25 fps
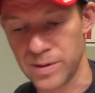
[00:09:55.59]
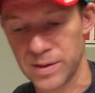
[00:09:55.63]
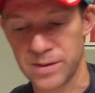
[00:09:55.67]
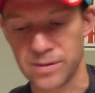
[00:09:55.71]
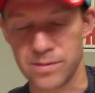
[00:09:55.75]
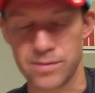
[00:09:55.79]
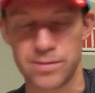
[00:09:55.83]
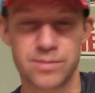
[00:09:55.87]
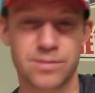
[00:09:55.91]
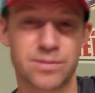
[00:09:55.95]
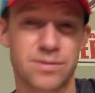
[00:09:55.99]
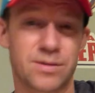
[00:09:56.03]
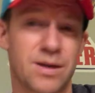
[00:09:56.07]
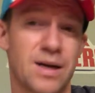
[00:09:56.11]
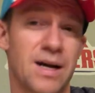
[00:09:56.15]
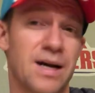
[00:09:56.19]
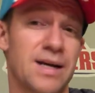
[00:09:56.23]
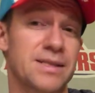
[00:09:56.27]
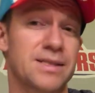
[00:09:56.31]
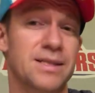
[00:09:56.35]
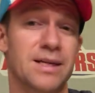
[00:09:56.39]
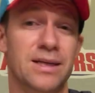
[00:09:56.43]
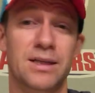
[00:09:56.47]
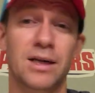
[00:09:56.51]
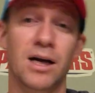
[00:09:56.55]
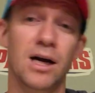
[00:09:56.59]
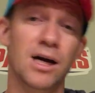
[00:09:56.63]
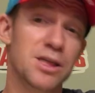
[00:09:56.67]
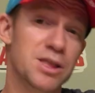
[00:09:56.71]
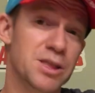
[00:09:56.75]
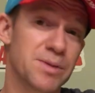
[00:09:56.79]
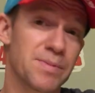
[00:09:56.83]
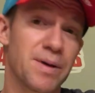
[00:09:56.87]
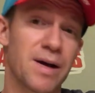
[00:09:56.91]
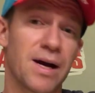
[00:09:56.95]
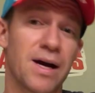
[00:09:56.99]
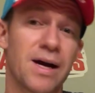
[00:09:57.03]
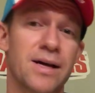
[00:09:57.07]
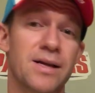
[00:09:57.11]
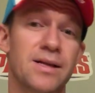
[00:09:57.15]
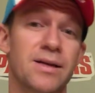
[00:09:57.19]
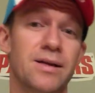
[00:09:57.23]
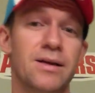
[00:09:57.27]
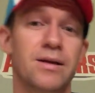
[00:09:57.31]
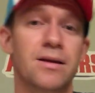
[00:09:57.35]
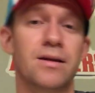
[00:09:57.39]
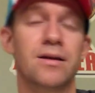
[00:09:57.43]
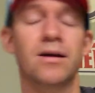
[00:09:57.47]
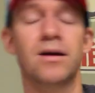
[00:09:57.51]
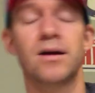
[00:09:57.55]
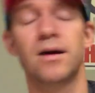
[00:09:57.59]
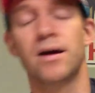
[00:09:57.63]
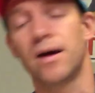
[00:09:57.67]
and the kind of technology behind it,